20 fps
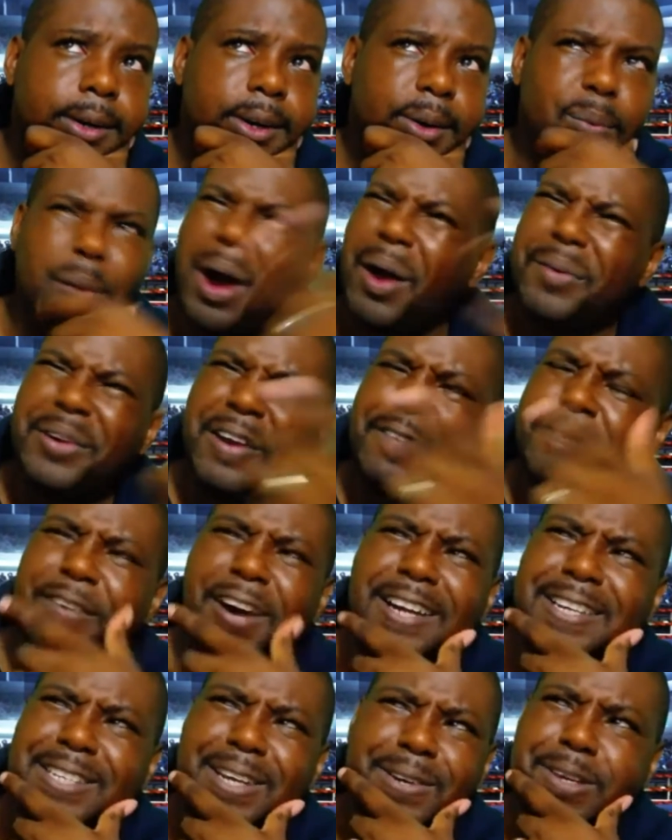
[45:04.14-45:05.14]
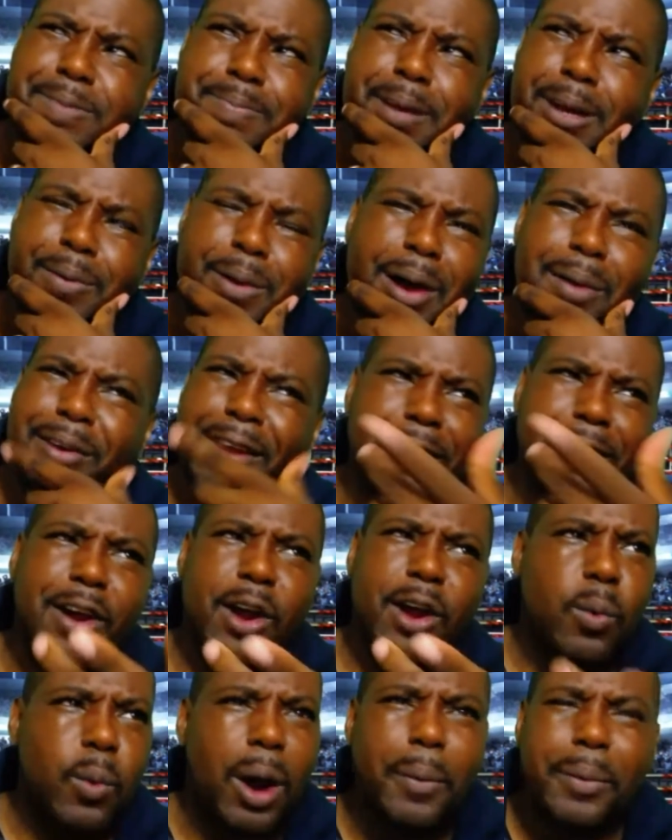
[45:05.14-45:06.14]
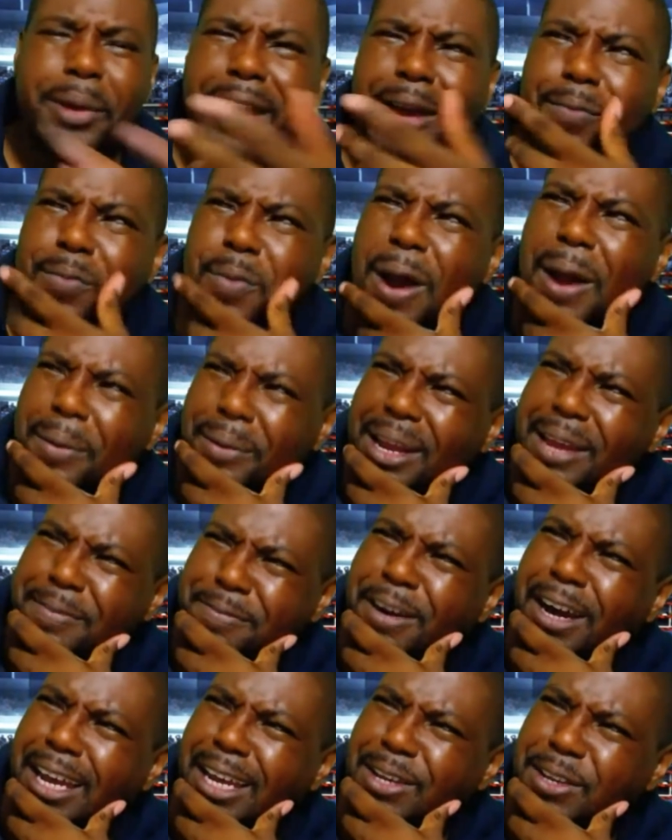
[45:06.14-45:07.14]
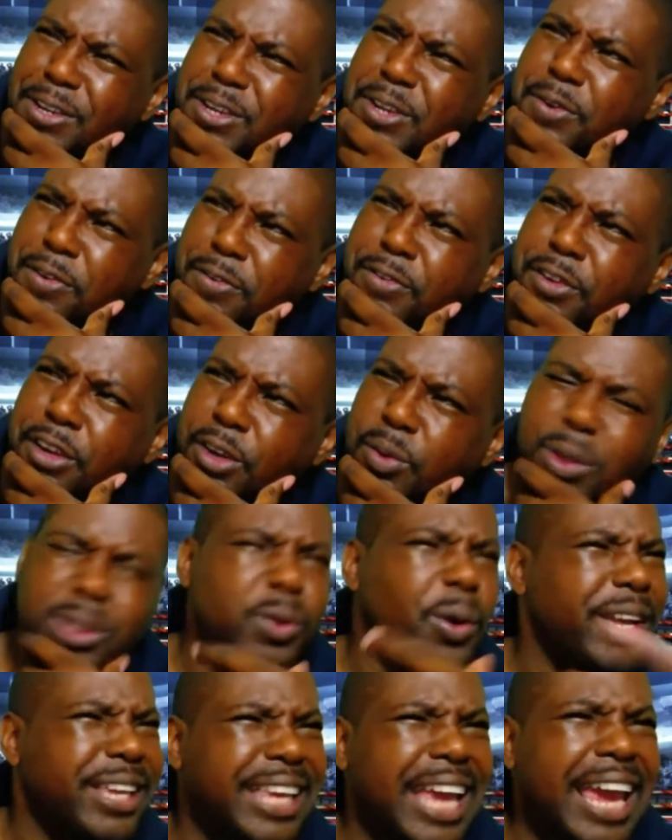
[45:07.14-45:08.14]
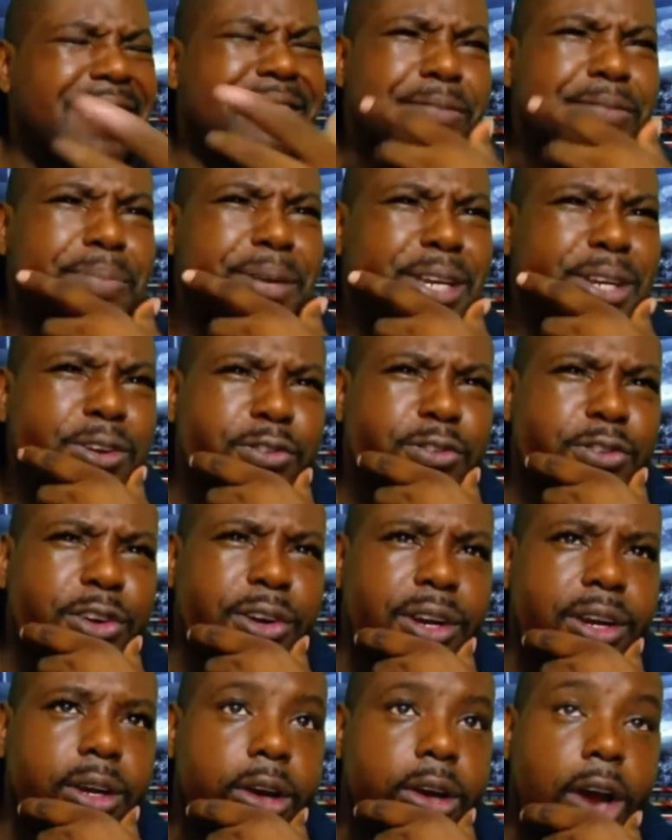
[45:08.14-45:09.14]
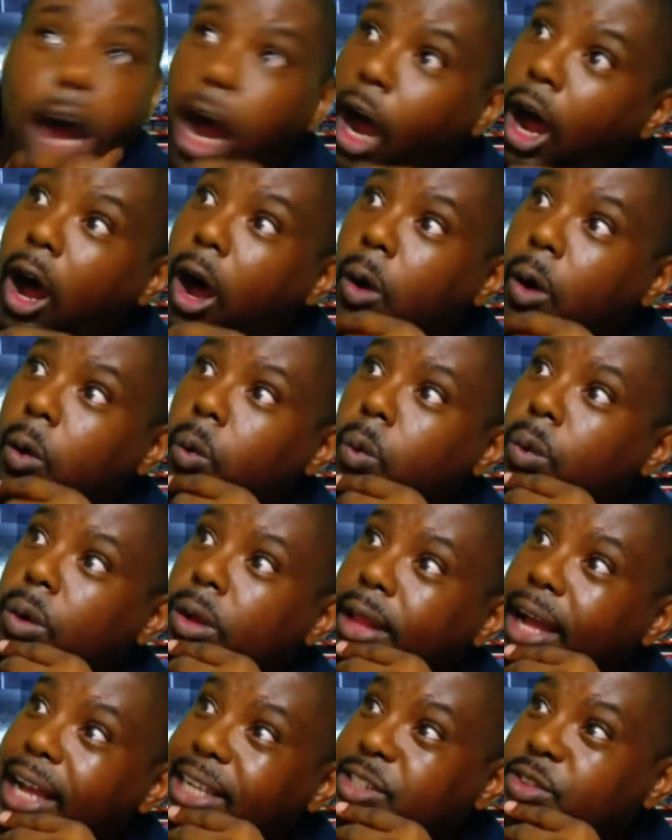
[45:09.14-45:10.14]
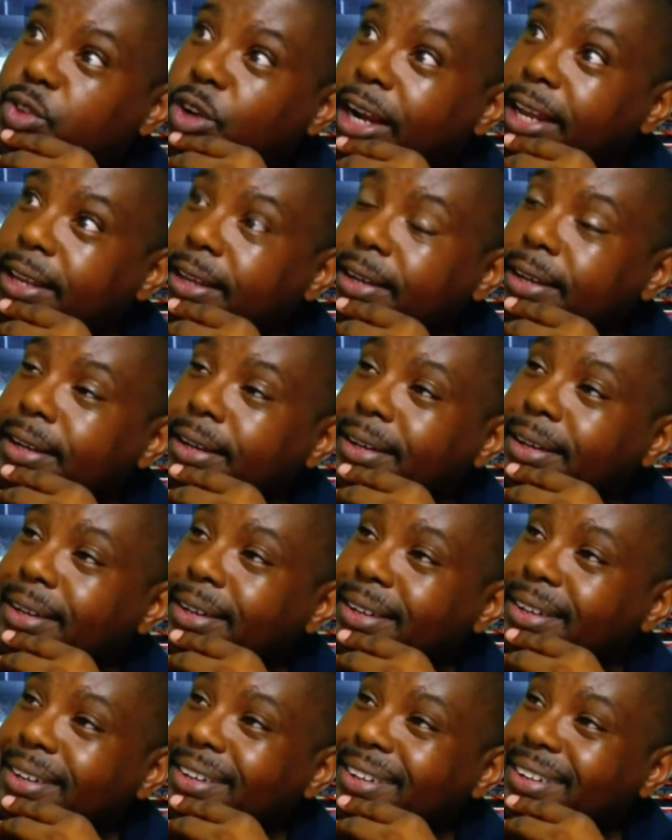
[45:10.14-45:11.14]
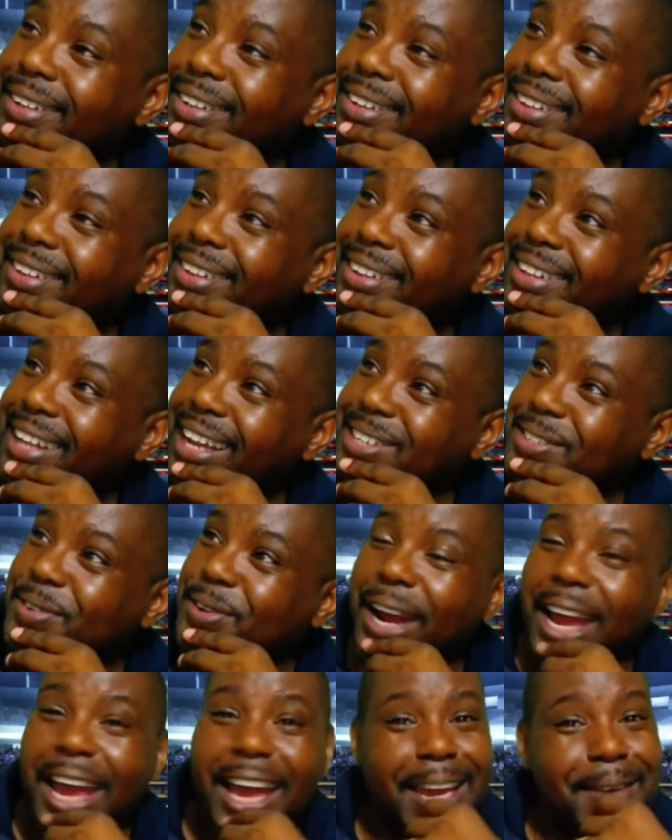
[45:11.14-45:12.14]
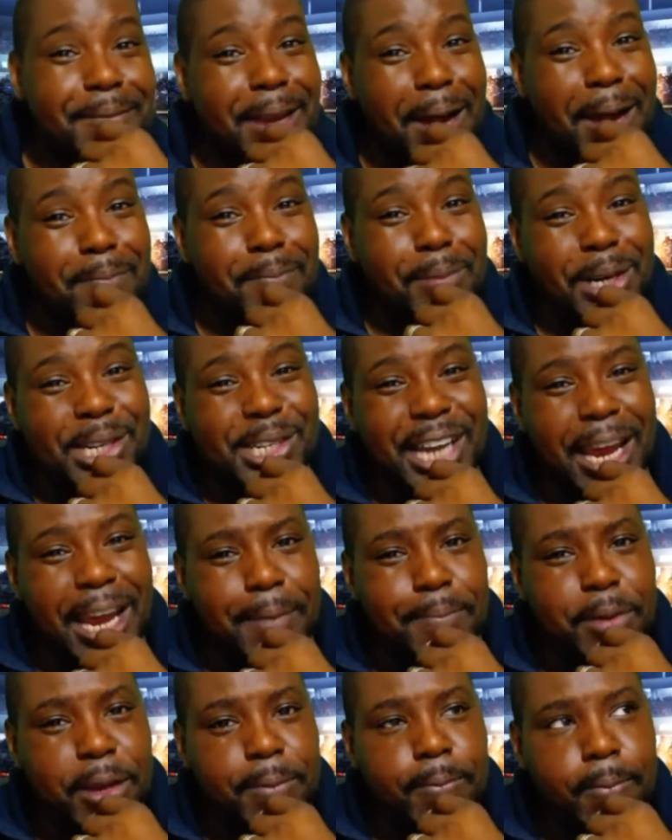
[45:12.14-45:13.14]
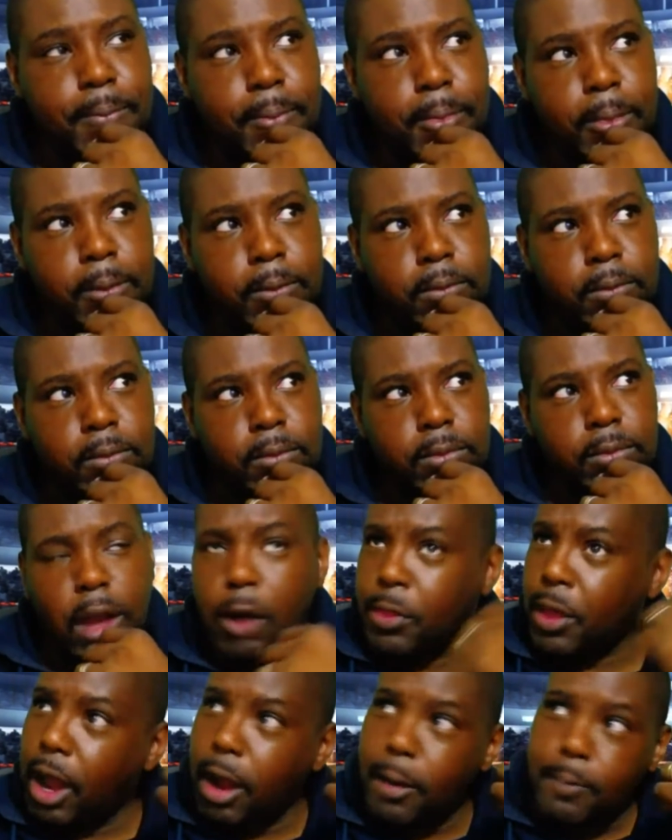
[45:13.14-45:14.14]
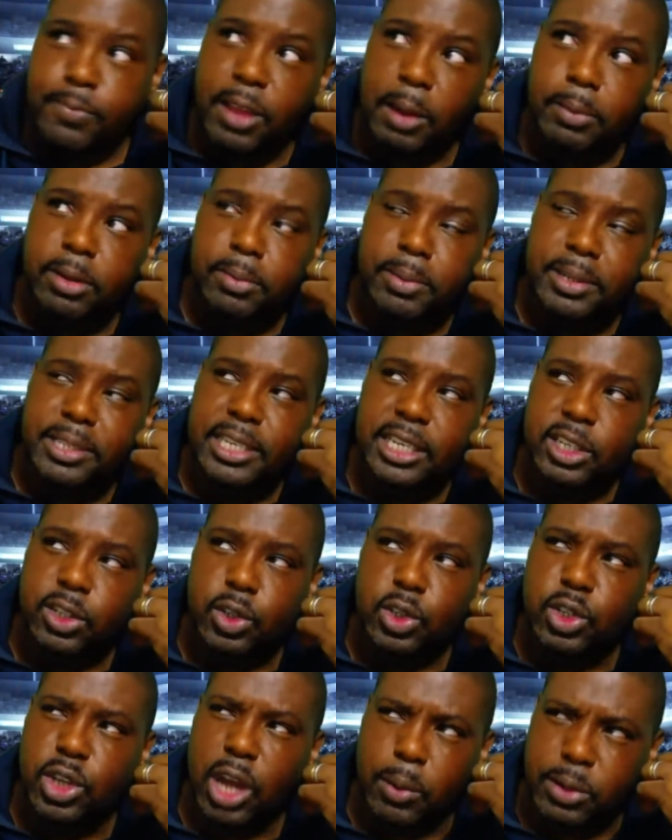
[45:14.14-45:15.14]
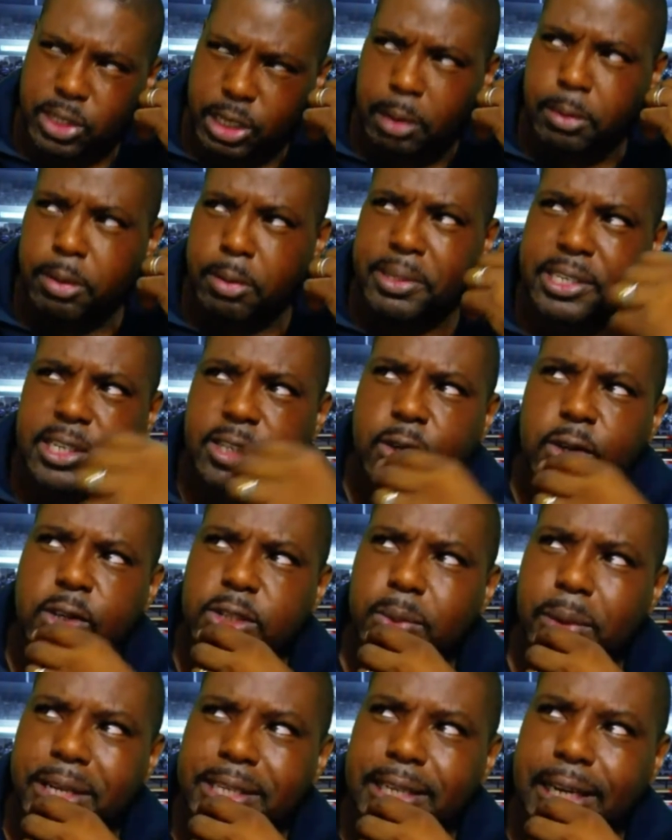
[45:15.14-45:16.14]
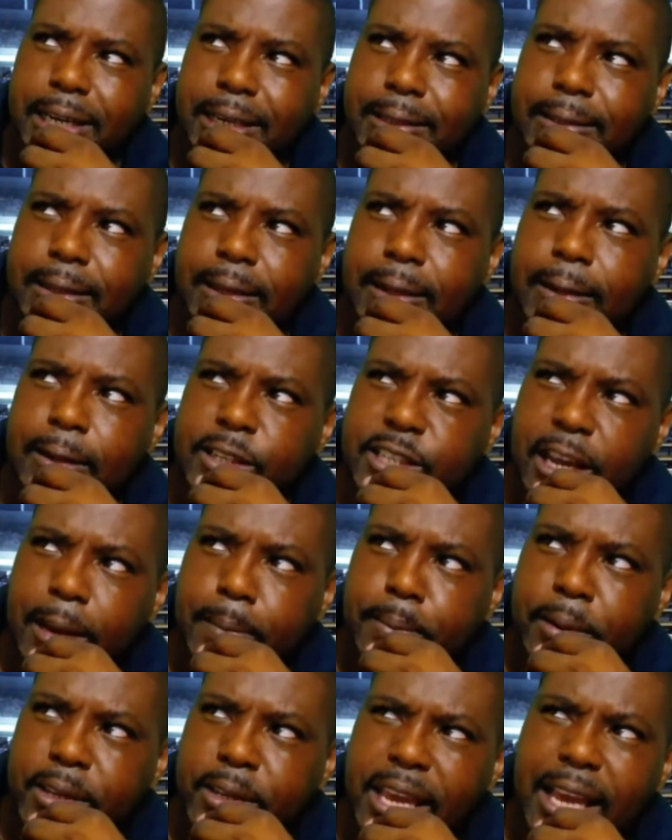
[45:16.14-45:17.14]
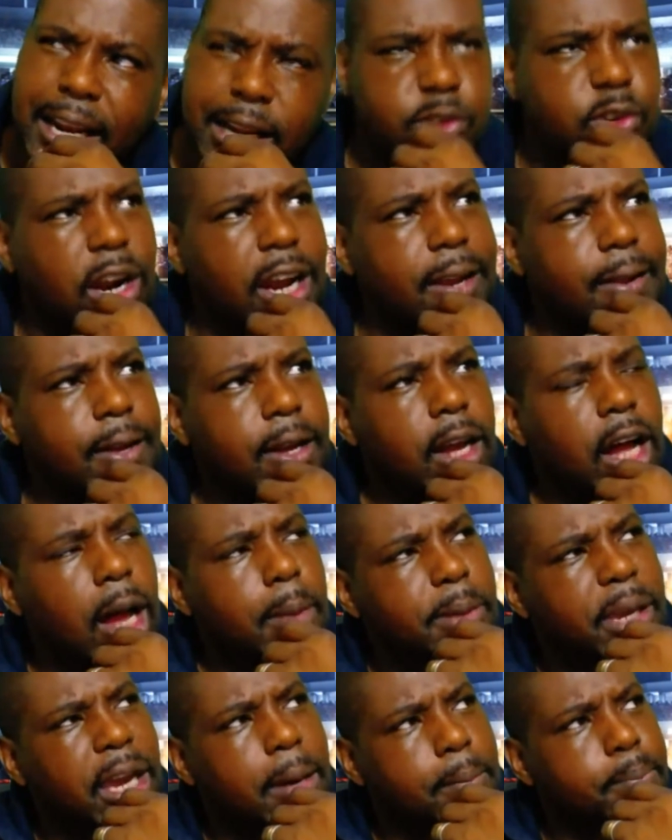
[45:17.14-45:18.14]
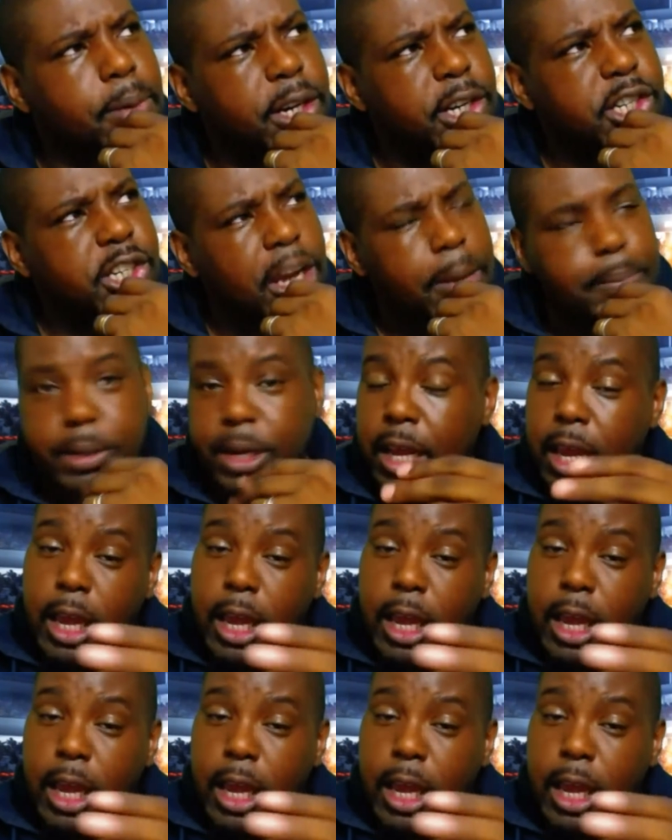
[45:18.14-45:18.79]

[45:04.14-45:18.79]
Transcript: Why would I fight Tony Bellew? Why would I fight Hughie Fury? What do I gain for beating Hughie Fury? Oh, that's right. That's right. I could become British champion. Although I was WBC cruiserweight title champion. Yeah, that's right. I'll become British champion.